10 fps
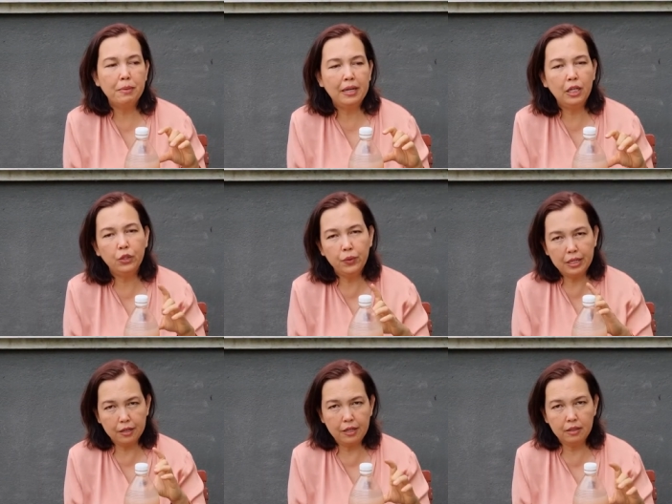you might need
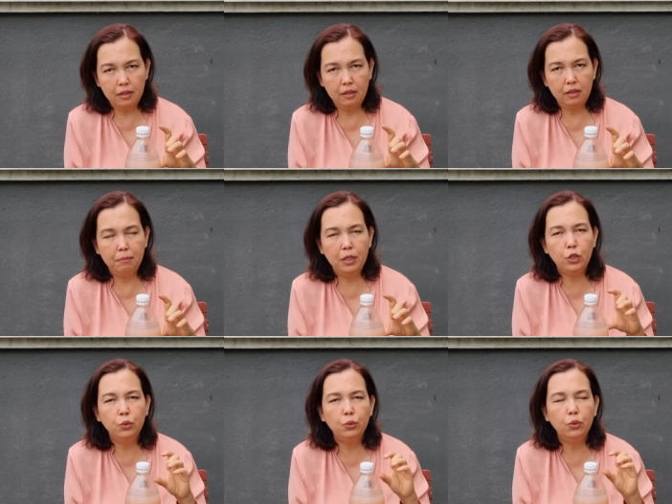to increase a little
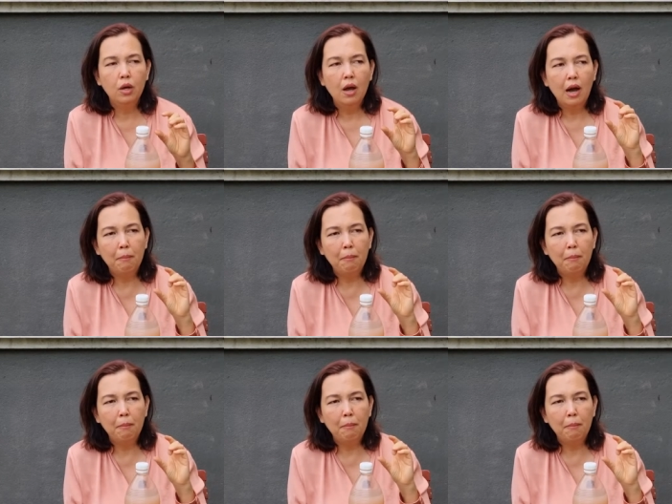bit to